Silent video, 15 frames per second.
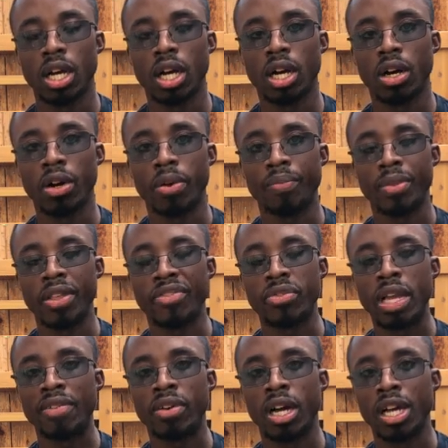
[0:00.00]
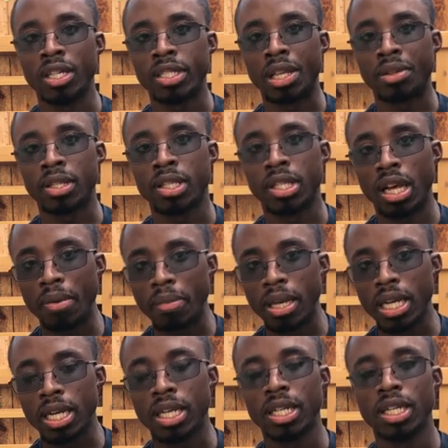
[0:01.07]
um, if you have an upset
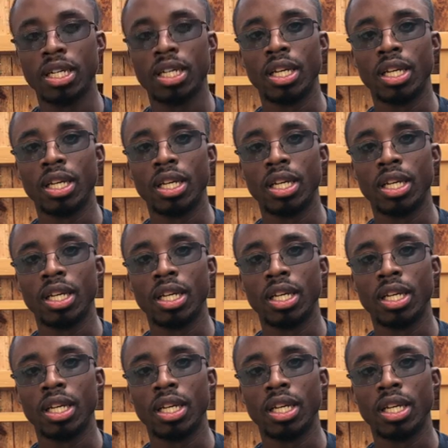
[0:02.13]
stomach